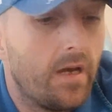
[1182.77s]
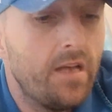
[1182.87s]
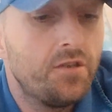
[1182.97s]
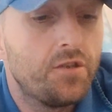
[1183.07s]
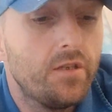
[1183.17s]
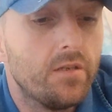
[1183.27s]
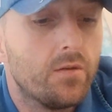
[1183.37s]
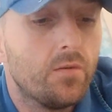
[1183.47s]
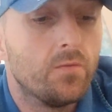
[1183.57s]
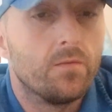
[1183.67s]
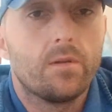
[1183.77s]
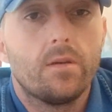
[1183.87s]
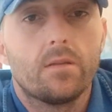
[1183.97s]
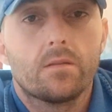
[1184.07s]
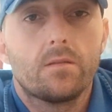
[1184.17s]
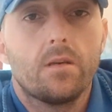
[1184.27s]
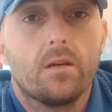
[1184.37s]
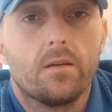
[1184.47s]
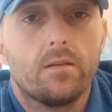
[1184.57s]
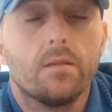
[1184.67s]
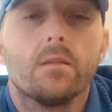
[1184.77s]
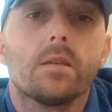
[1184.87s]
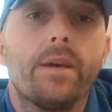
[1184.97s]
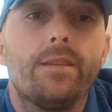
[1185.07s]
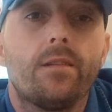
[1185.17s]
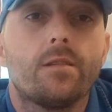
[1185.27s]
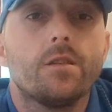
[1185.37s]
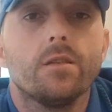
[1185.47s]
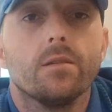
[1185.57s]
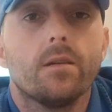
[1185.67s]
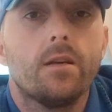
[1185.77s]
NG rune, it's NG,